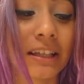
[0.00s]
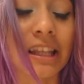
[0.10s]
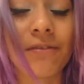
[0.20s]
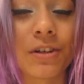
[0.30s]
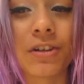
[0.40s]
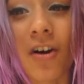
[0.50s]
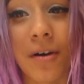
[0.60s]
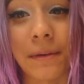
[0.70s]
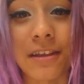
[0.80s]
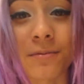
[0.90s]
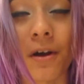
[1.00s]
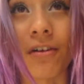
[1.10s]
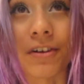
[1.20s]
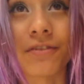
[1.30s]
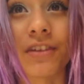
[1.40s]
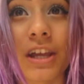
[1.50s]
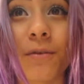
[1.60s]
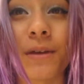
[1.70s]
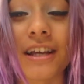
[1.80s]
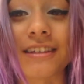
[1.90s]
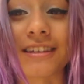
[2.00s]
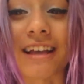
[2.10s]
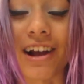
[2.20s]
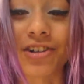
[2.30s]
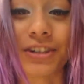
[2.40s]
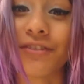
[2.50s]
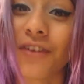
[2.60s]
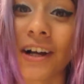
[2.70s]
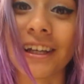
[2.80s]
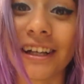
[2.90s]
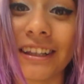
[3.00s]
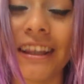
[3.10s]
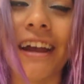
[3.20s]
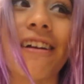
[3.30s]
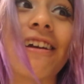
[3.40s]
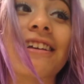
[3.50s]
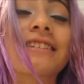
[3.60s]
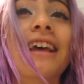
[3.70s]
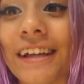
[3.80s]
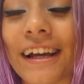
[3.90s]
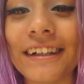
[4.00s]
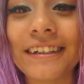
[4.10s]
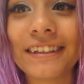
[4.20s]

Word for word: leave a good comment as well on her video because it's actually fucking hilarious. Yeah.